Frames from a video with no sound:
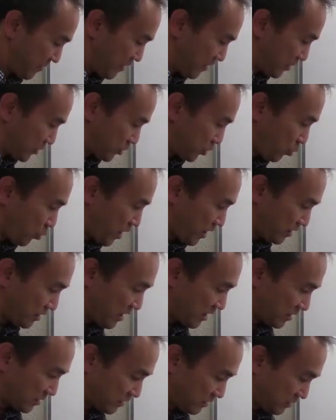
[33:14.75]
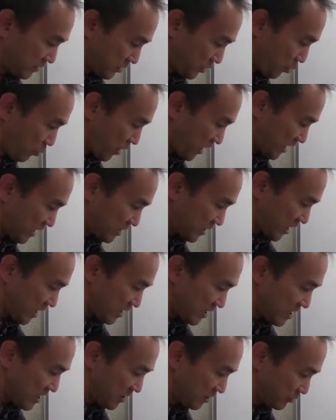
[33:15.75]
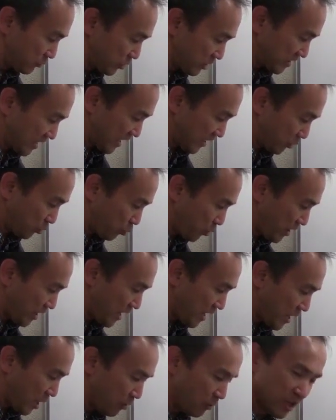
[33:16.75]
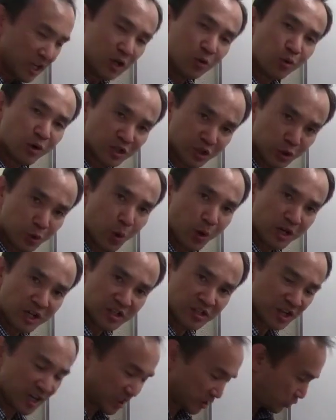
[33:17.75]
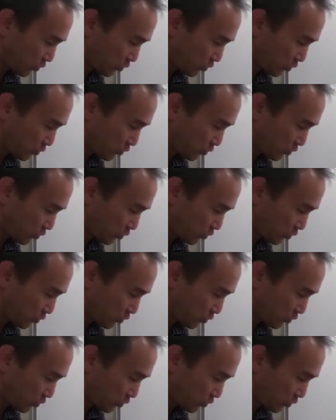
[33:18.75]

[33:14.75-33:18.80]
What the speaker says: So what it said here was that when L equals 26,